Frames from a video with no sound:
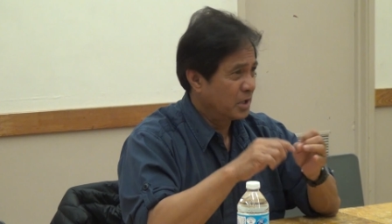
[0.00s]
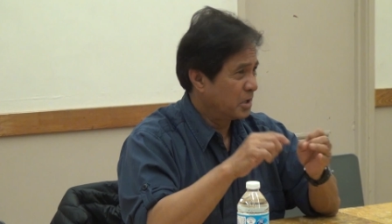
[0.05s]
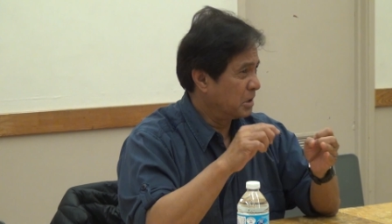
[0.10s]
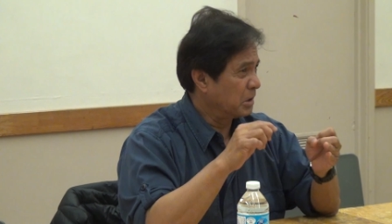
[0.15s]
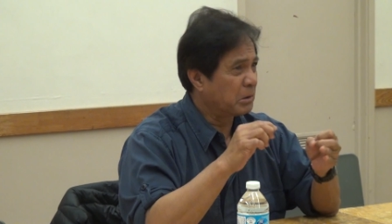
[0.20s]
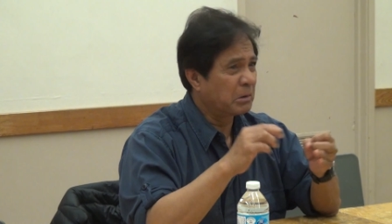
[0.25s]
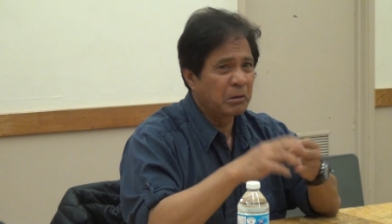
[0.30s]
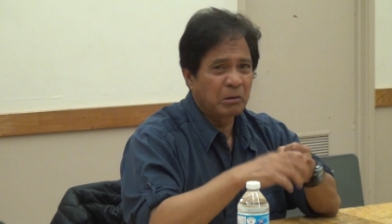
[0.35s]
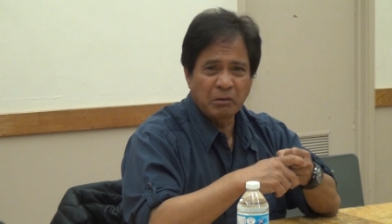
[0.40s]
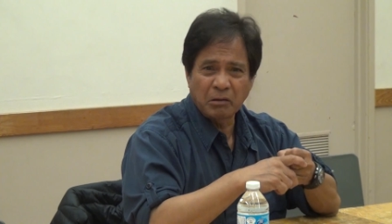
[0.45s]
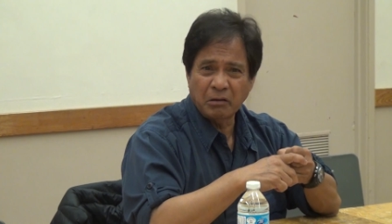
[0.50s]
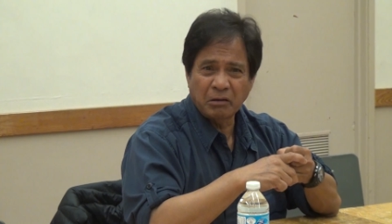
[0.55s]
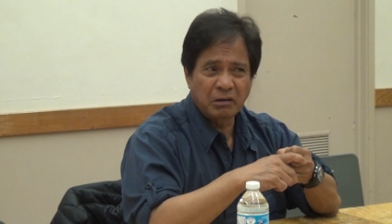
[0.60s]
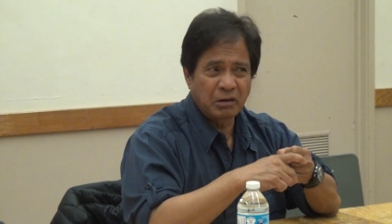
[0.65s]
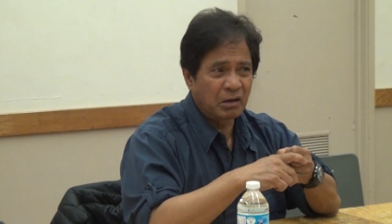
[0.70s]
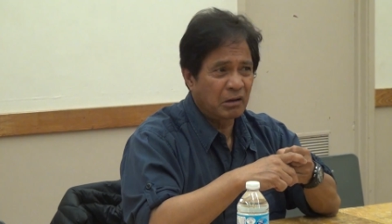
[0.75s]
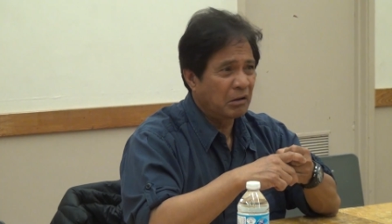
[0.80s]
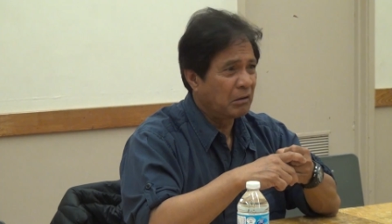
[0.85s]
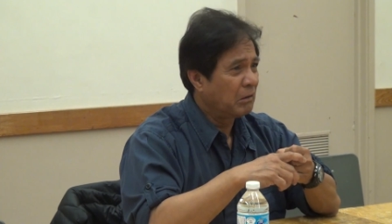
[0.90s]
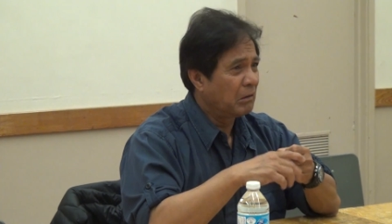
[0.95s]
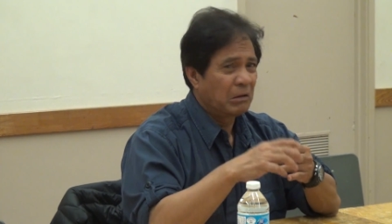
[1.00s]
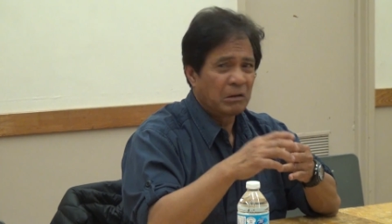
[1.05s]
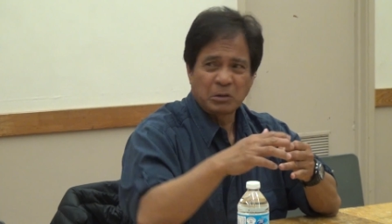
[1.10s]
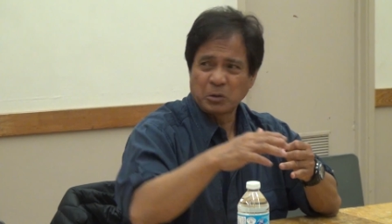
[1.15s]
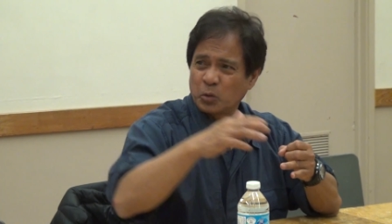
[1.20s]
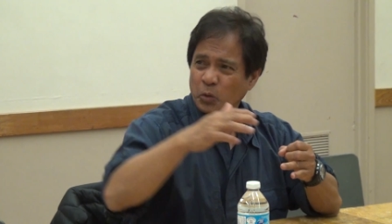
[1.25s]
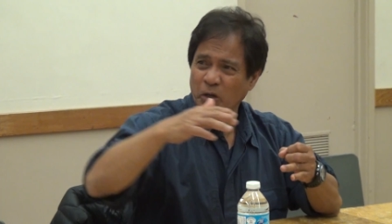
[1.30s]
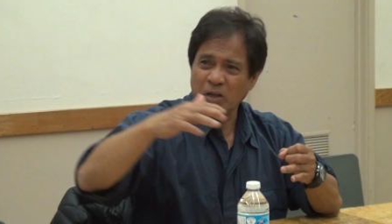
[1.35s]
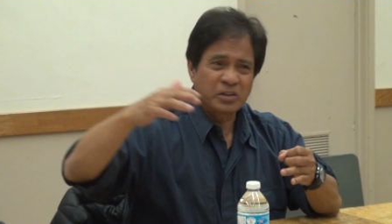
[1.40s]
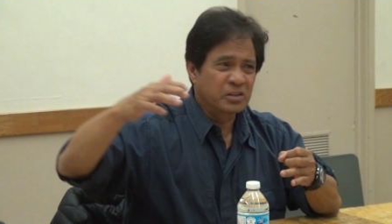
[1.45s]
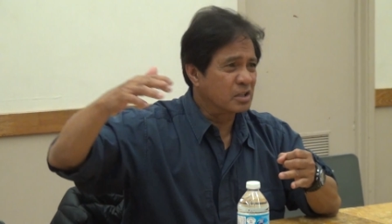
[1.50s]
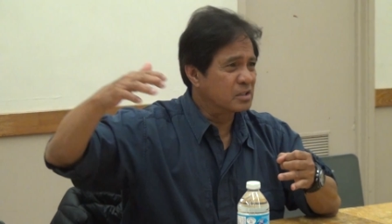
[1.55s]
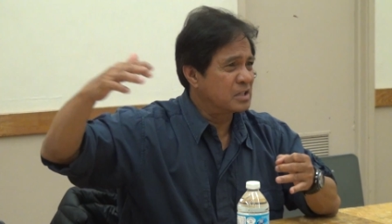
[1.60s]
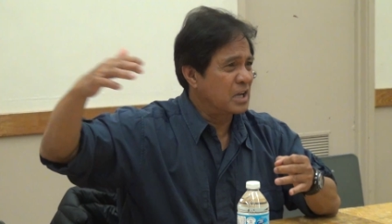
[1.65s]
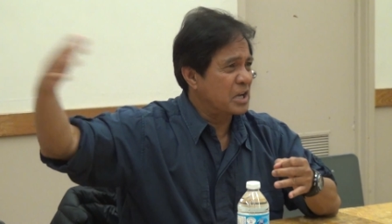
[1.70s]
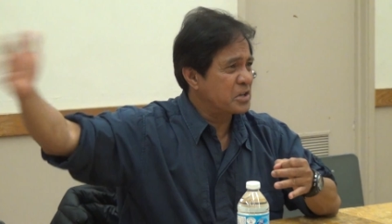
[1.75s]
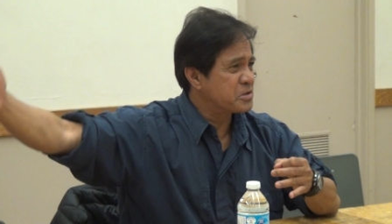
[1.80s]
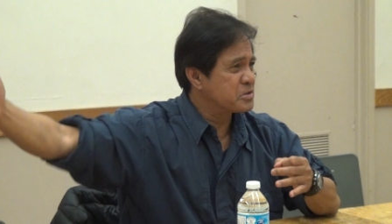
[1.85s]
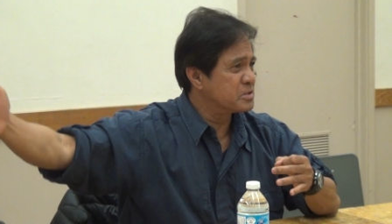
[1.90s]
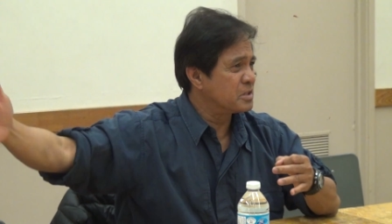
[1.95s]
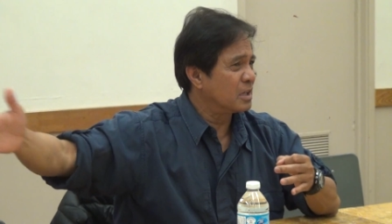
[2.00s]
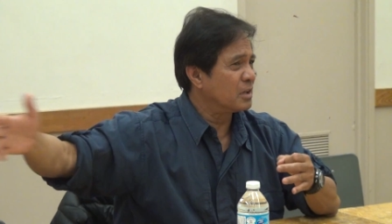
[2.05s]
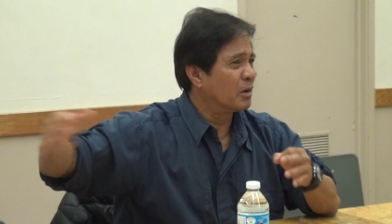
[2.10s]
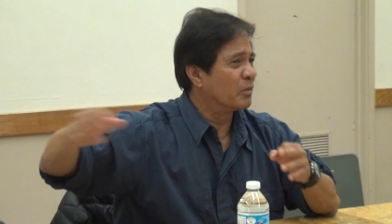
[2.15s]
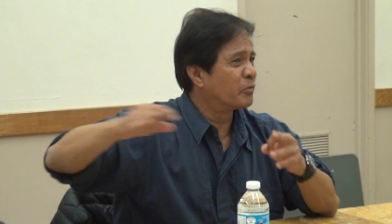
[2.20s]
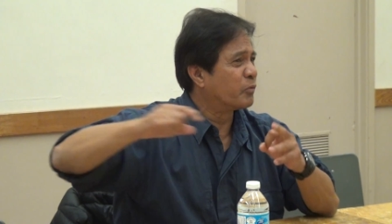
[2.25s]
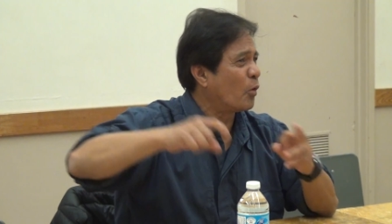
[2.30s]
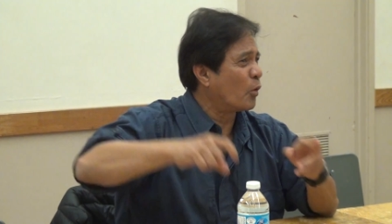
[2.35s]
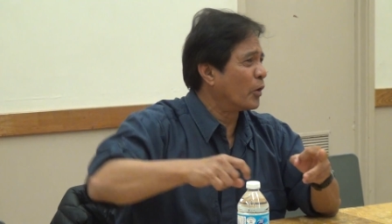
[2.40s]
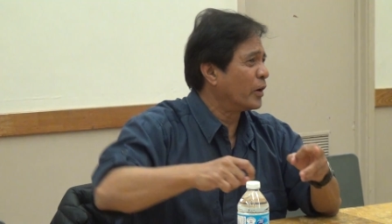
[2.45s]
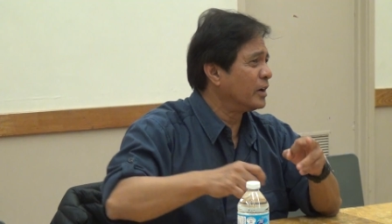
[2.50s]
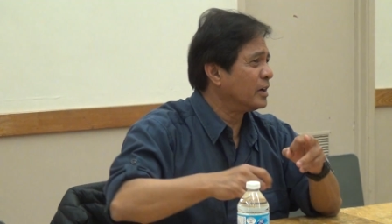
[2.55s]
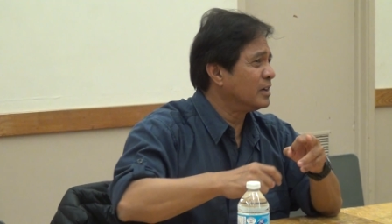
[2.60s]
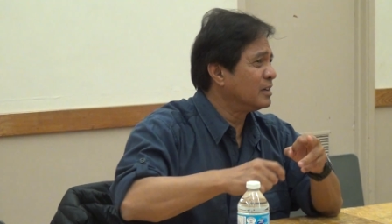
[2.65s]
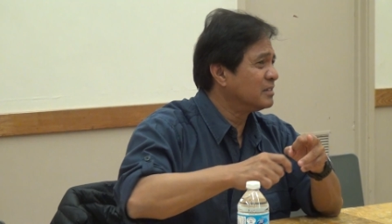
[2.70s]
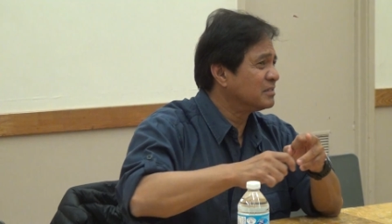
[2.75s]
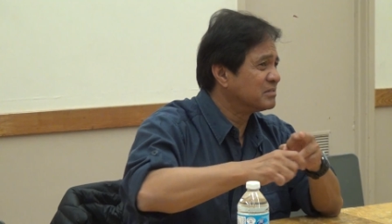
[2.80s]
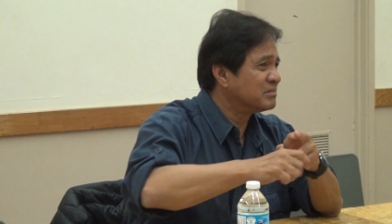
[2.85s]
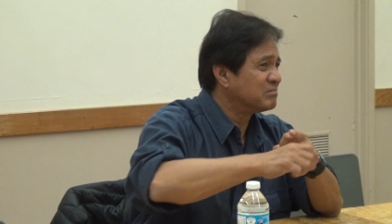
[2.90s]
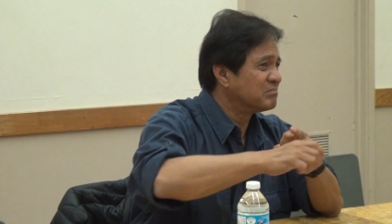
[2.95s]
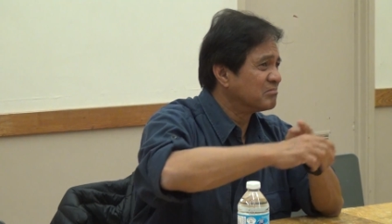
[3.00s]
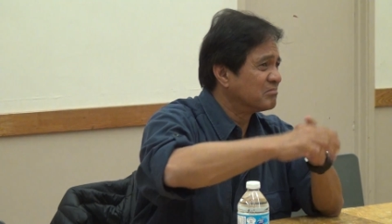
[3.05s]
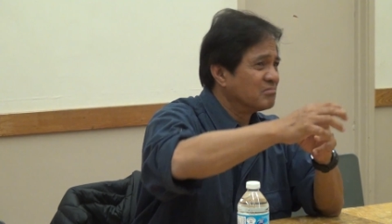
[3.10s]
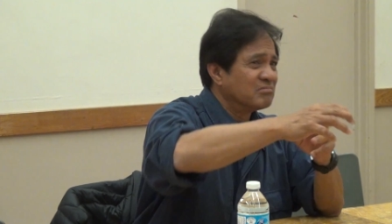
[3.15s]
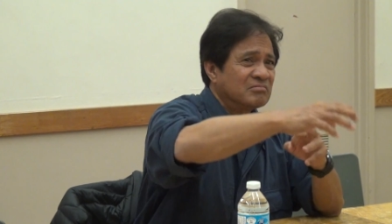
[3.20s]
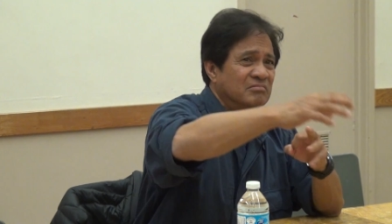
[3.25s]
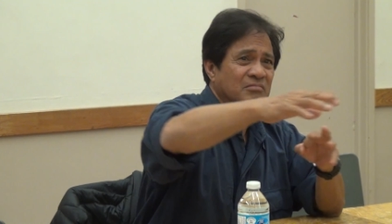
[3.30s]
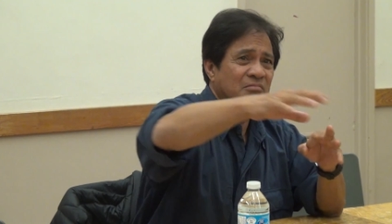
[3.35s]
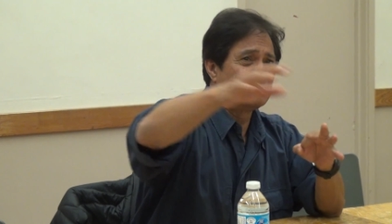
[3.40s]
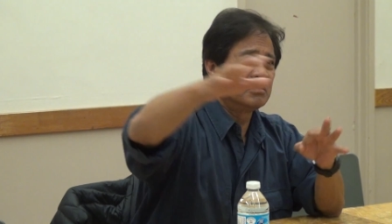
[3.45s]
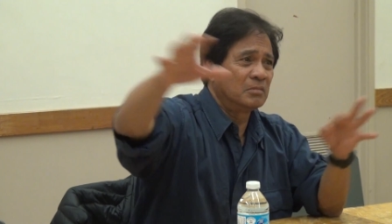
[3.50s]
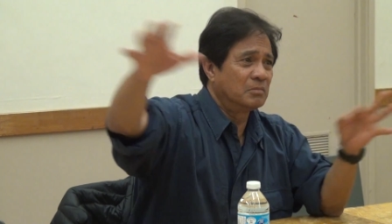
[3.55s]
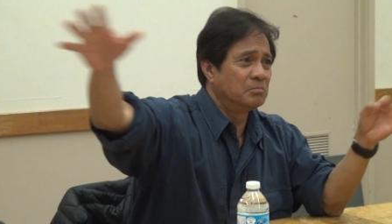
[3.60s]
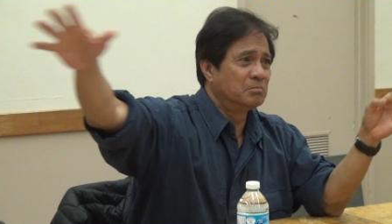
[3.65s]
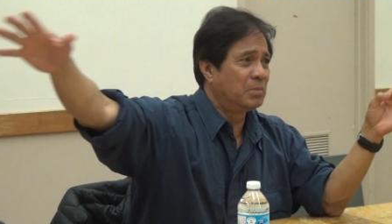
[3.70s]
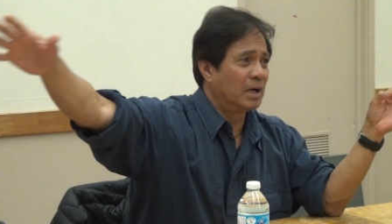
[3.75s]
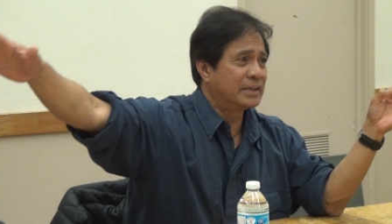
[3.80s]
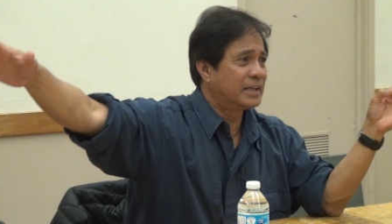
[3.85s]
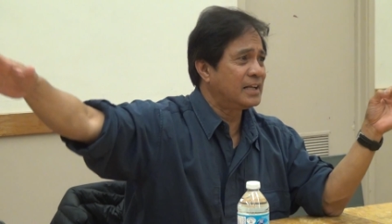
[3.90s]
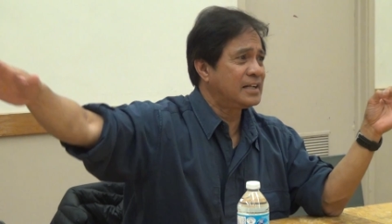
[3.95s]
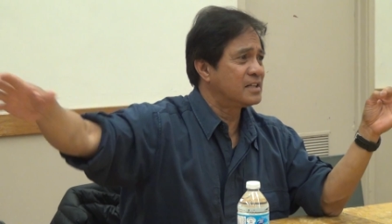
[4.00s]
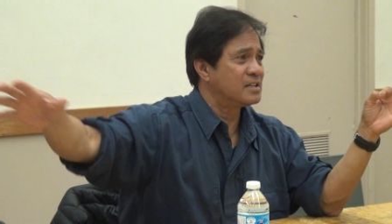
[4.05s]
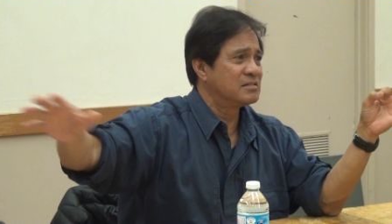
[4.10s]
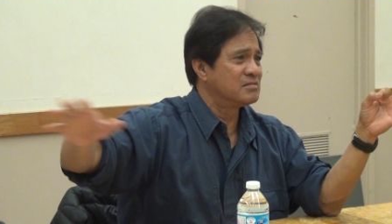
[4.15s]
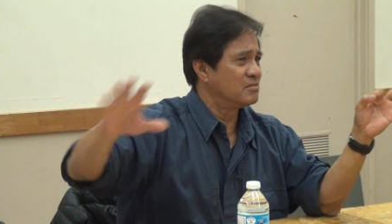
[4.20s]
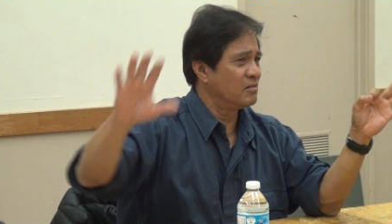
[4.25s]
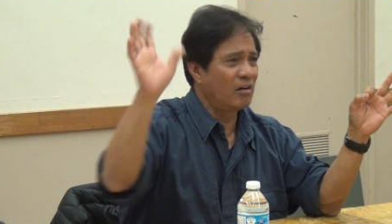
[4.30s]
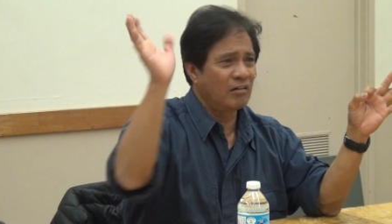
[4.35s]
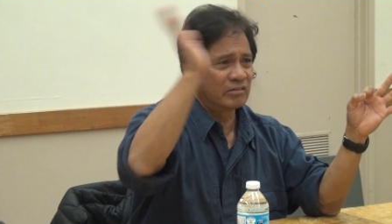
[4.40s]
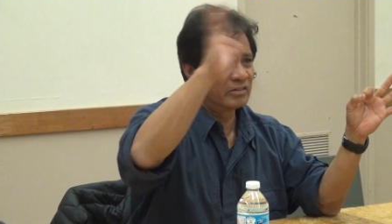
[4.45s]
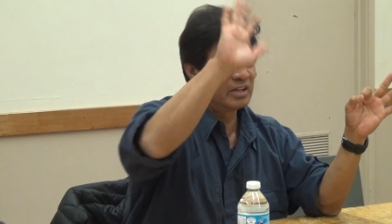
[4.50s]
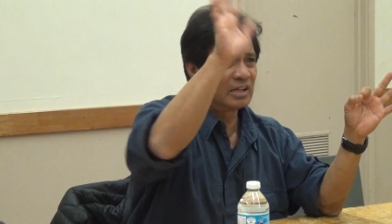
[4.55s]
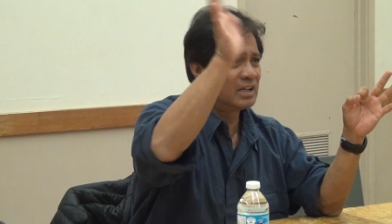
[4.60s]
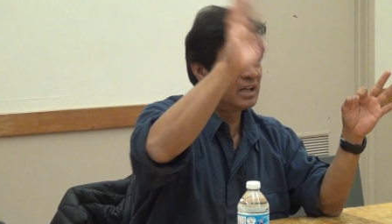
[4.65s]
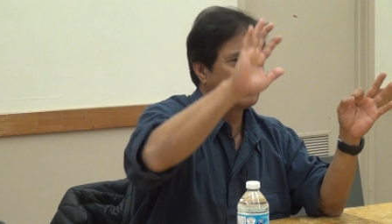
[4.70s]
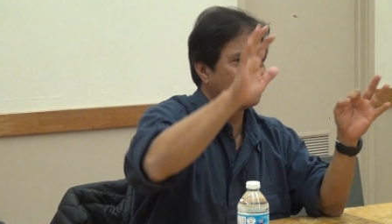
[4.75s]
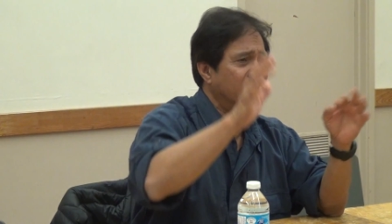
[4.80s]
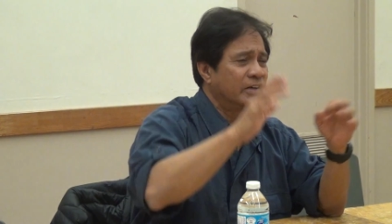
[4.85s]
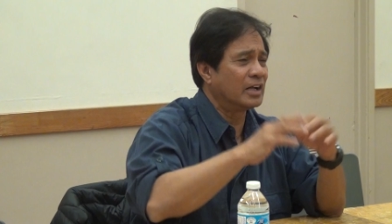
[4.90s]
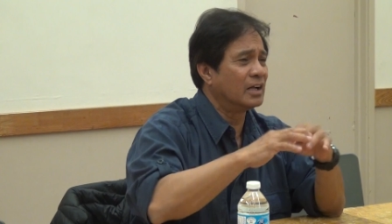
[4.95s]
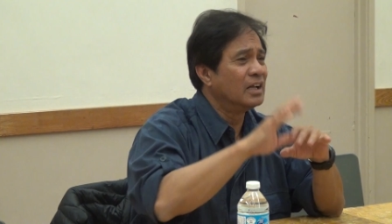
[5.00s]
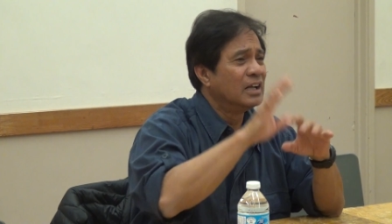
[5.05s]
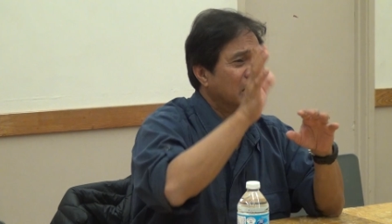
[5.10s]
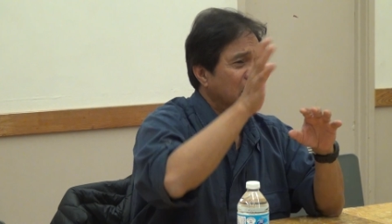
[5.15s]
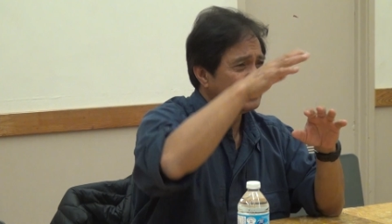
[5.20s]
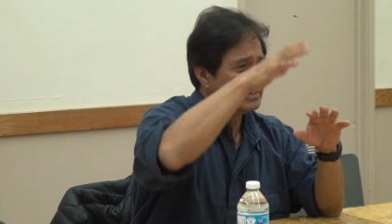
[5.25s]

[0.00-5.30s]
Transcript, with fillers: security to international or foreign bodies. No, they never done.